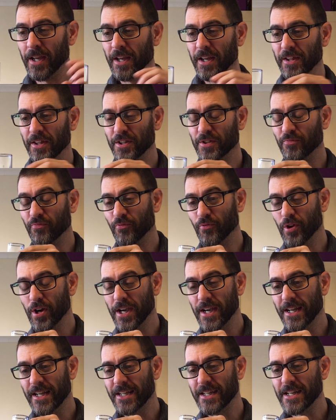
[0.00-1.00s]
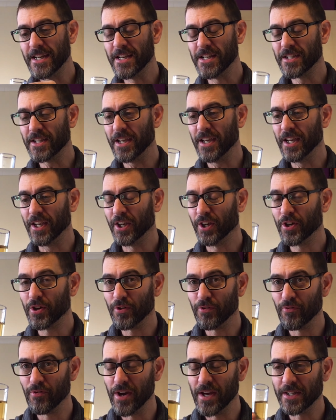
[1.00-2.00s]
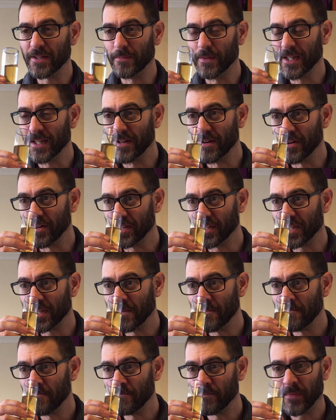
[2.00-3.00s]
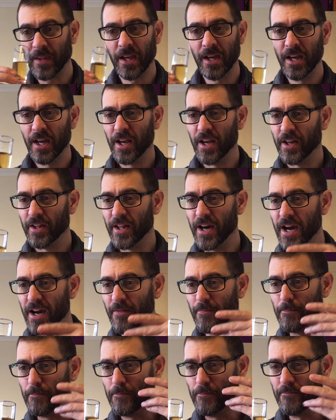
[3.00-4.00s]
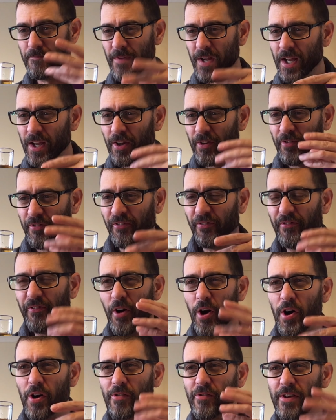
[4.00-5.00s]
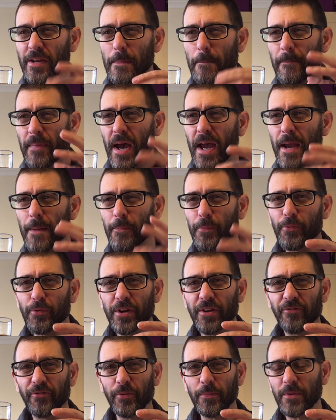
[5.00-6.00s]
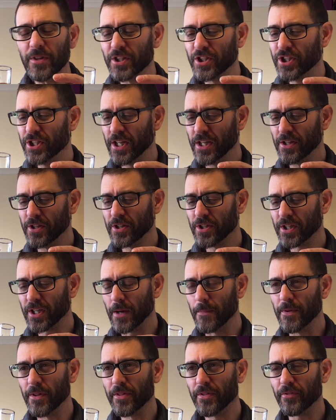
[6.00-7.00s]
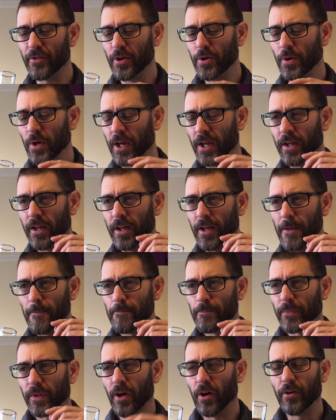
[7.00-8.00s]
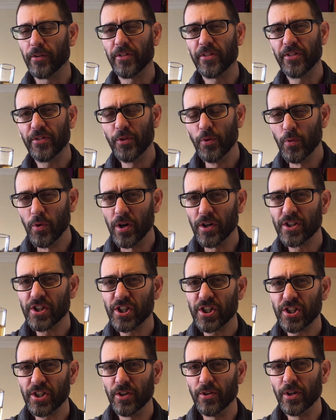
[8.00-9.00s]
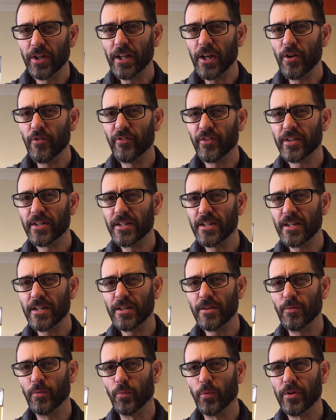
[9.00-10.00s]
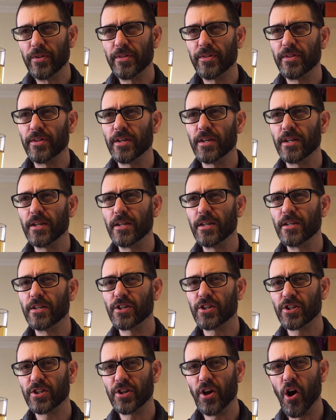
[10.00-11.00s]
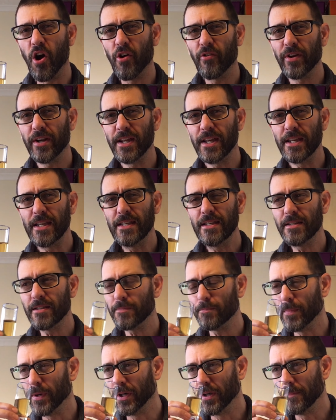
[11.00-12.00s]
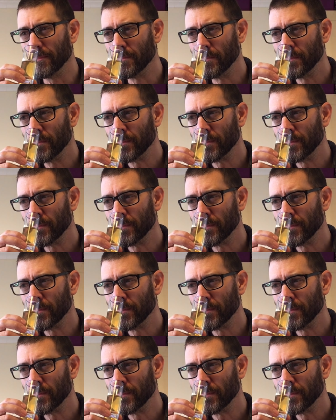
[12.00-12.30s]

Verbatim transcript: This really is incredibly nice. That fiery, peppery from the gingers coming through. I thought I slightly overdid it with the star anise, but